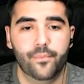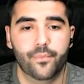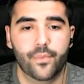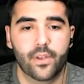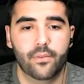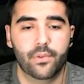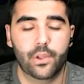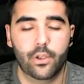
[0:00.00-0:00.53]

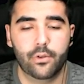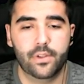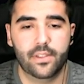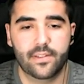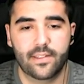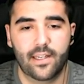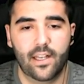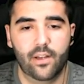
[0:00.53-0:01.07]
Even though it
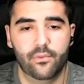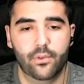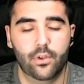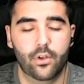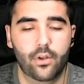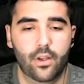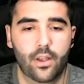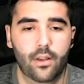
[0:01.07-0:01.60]
doesn't have
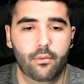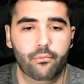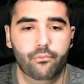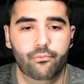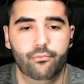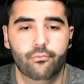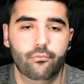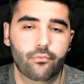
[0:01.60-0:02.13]

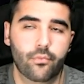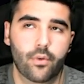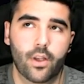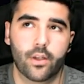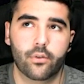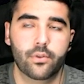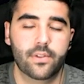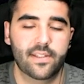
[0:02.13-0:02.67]
a
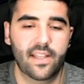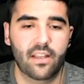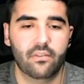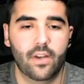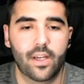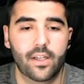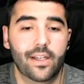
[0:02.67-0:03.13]
good stat line,